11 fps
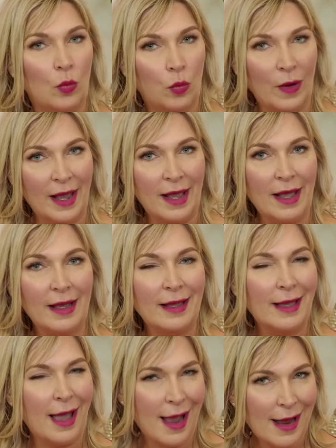where
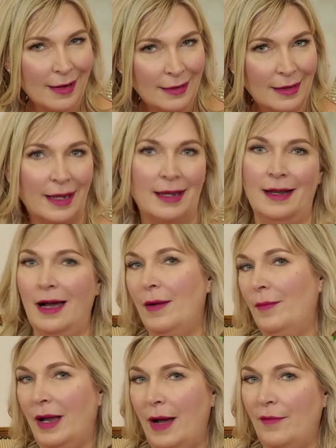can
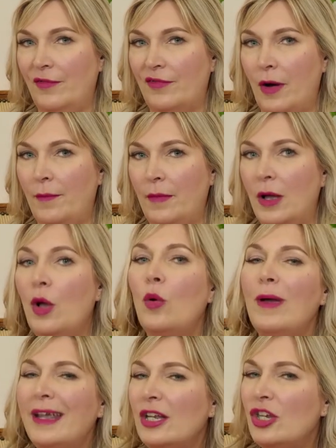income come from?
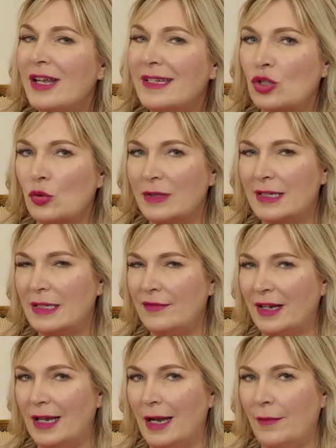Where can you get sources of
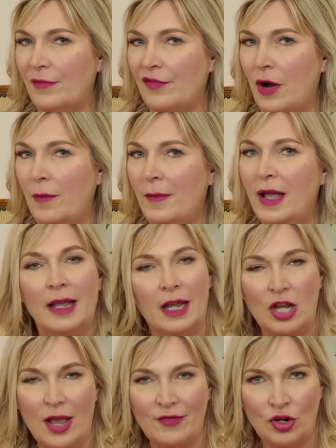income from? Can
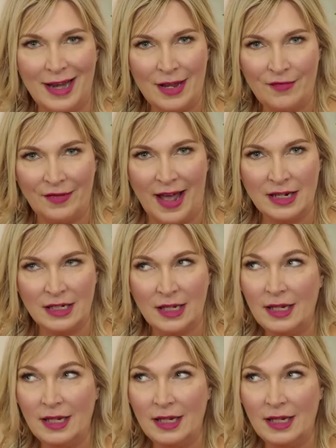you have a granny flat?